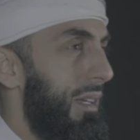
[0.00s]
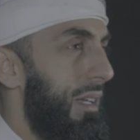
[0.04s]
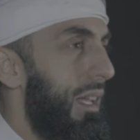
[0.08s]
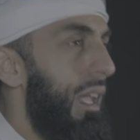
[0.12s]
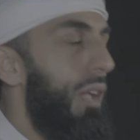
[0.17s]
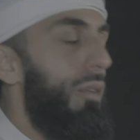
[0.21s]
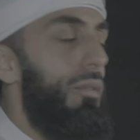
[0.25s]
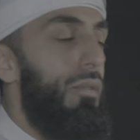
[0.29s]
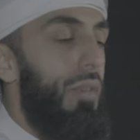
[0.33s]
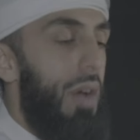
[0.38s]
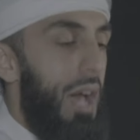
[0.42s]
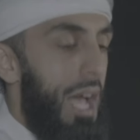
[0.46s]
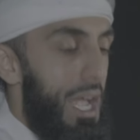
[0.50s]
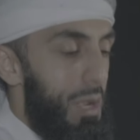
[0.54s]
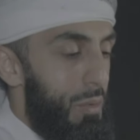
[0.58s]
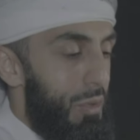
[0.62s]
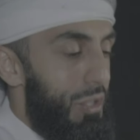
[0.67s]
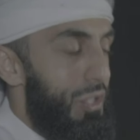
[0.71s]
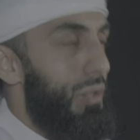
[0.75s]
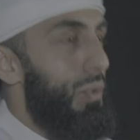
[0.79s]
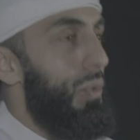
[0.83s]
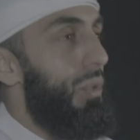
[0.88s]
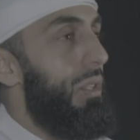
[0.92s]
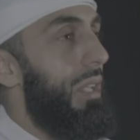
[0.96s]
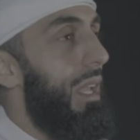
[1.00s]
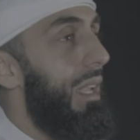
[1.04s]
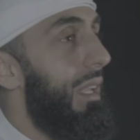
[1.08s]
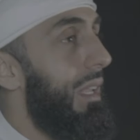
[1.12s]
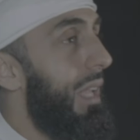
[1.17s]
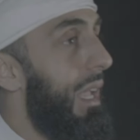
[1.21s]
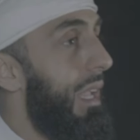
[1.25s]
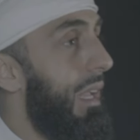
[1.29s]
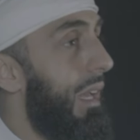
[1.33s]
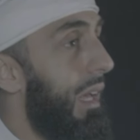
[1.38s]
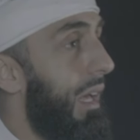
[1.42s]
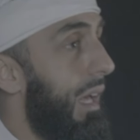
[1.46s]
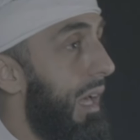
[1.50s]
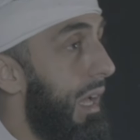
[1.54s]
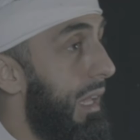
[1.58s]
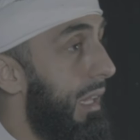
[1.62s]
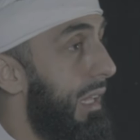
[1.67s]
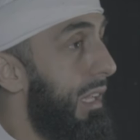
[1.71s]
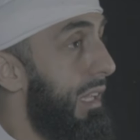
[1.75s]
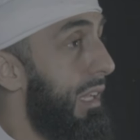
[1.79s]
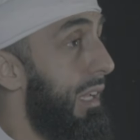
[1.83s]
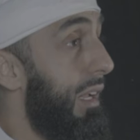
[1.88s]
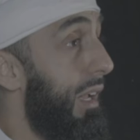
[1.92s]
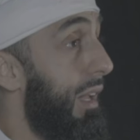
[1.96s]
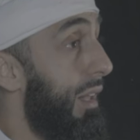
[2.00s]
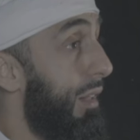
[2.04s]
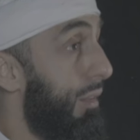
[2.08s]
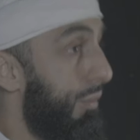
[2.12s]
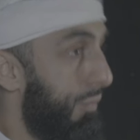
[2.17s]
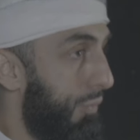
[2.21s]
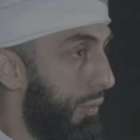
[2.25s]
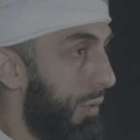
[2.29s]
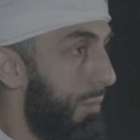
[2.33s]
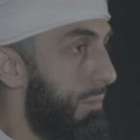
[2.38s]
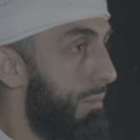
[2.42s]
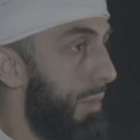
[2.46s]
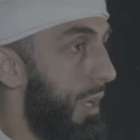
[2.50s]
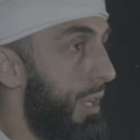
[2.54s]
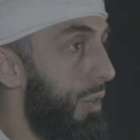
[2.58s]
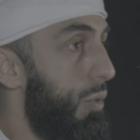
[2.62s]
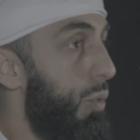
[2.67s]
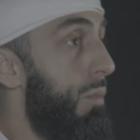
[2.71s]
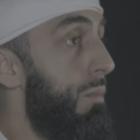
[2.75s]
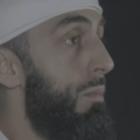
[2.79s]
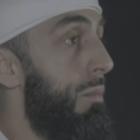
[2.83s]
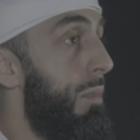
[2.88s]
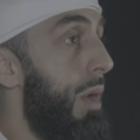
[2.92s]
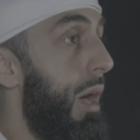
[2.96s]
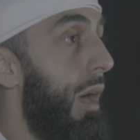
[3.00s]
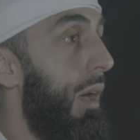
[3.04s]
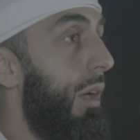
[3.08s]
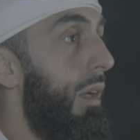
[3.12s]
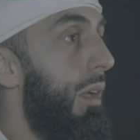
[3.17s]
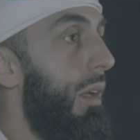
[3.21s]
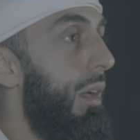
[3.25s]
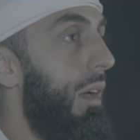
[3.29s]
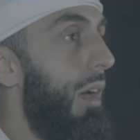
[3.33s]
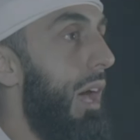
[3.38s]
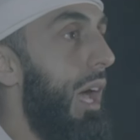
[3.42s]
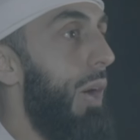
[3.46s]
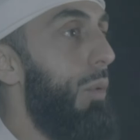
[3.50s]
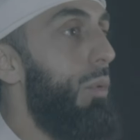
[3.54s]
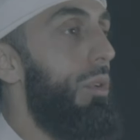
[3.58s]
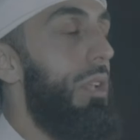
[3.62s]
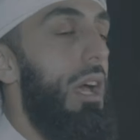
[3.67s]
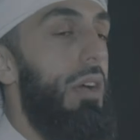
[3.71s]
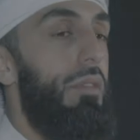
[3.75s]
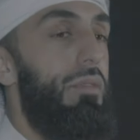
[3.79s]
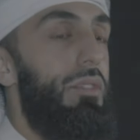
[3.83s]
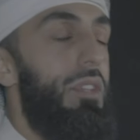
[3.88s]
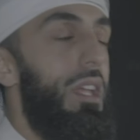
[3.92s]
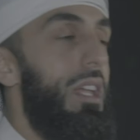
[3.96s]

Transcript: if I was to take a Khalil from my ummah, I would have